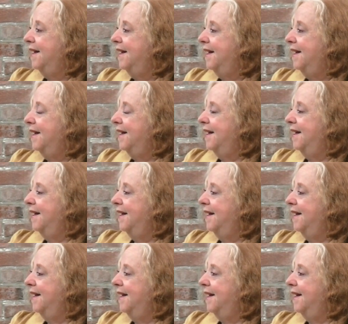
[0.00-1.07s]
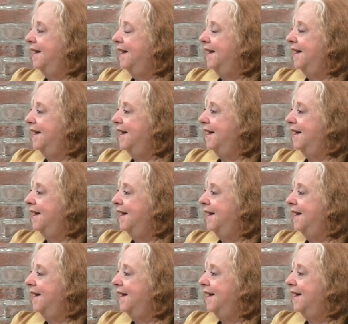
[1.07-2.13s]

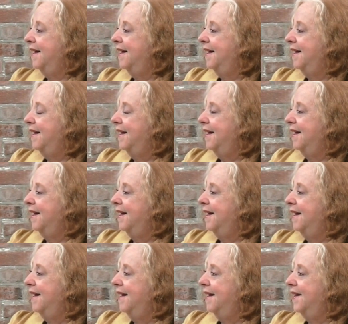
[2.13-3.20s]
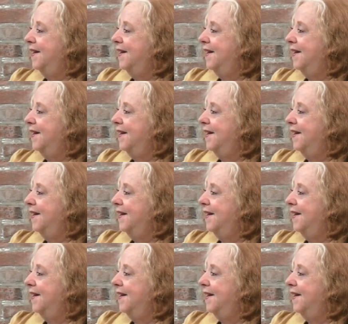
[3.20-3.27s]
The person shown says nothing.